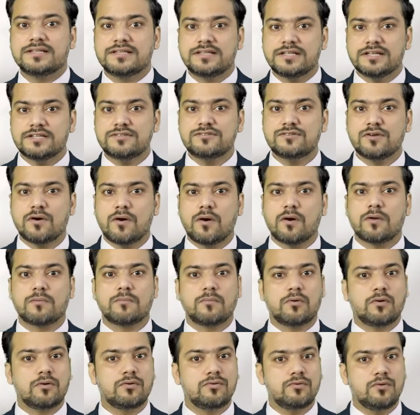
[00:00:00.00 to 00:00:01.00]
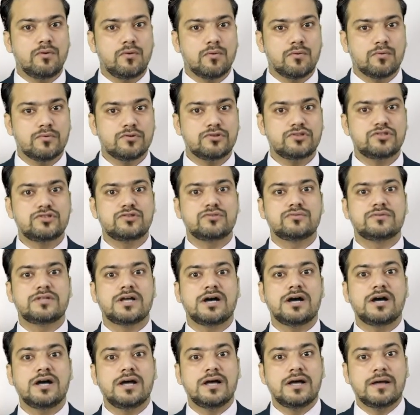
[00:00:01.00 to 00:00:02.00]
This hormone goes to
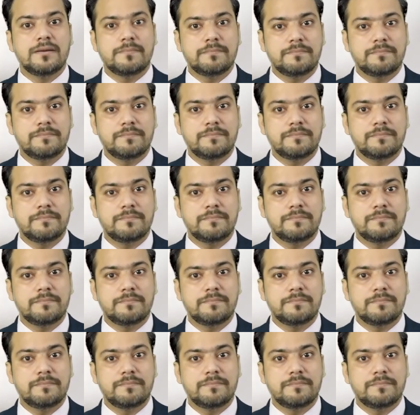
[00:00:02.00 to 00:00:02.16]
the